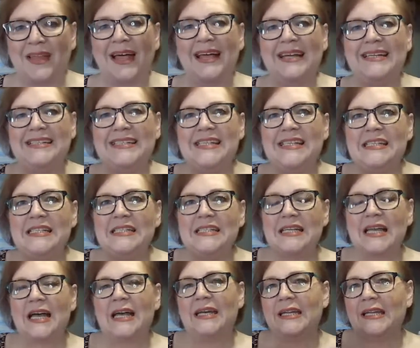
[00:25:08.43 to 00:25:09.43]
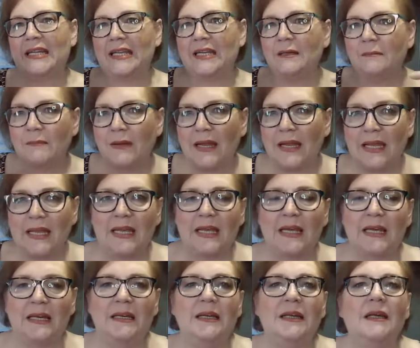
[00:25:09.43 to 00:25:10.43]
I tend to kind of get in my
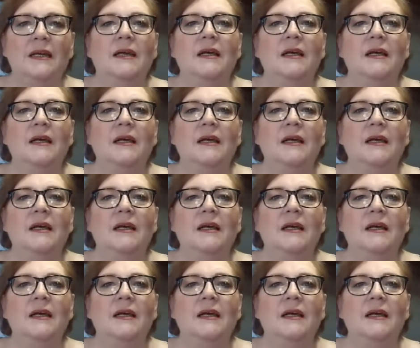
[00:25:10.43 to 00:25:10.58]
head,